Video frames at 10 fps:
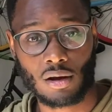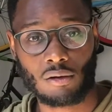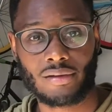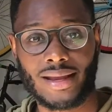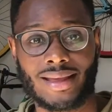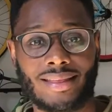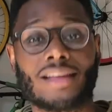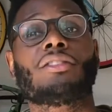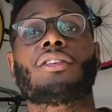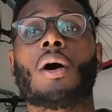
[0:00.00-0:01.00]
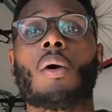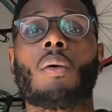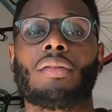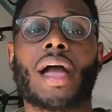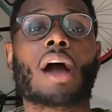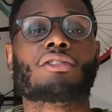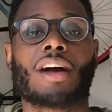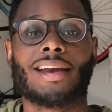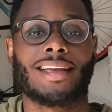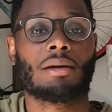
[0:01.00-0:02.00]
COVID, and then so they are
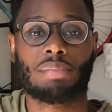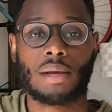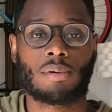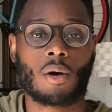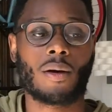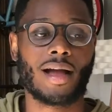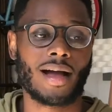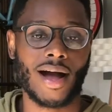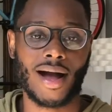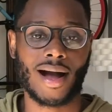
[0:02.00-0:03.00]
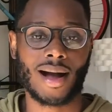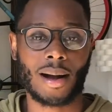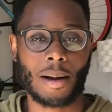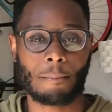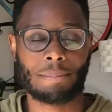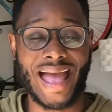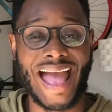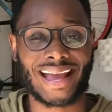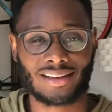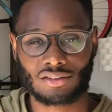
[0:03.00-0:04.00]
trying to get people
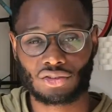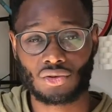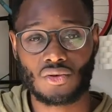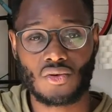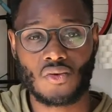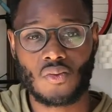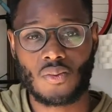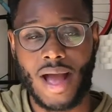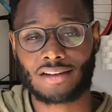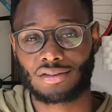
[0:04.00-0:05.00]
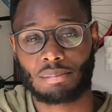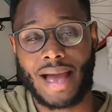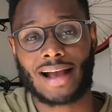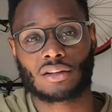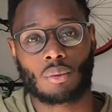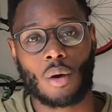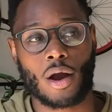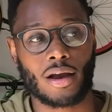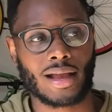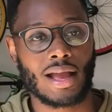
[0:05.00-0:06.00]
back to
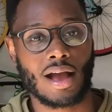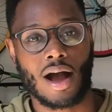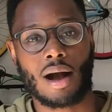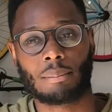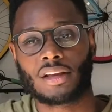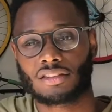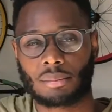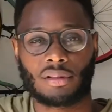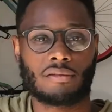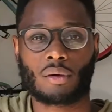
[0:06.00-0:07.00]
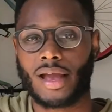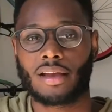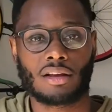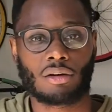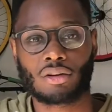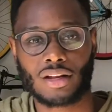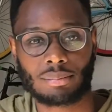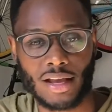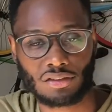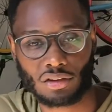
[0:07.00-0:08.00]
work, because they believe, okay, you're getting
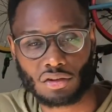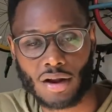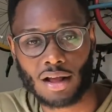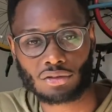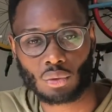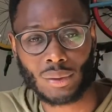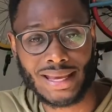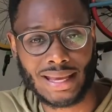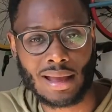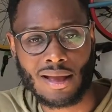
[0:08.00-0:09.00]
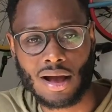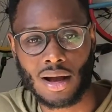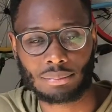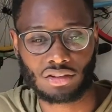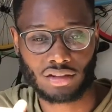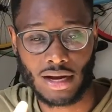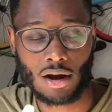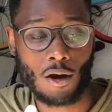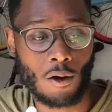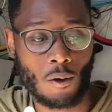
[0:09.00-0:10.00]
paid $600 a week to sit at
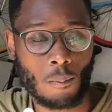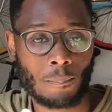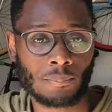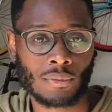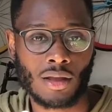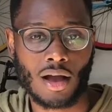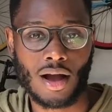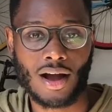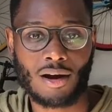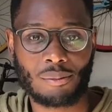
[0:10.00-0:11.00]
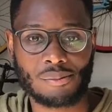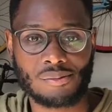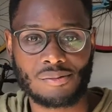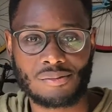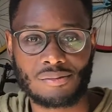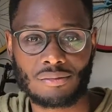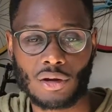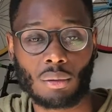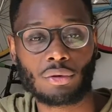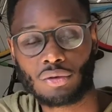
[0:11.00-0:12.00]
home,
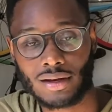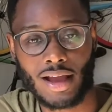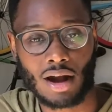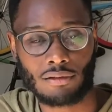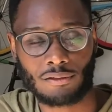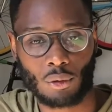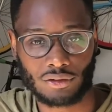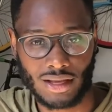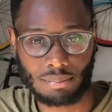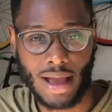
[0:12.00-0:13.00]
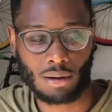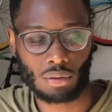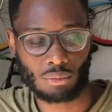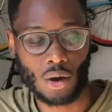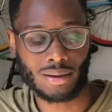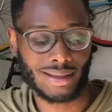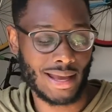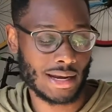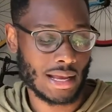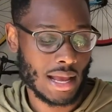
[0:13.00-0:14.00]
you can kind of afford to get back on the road. Again,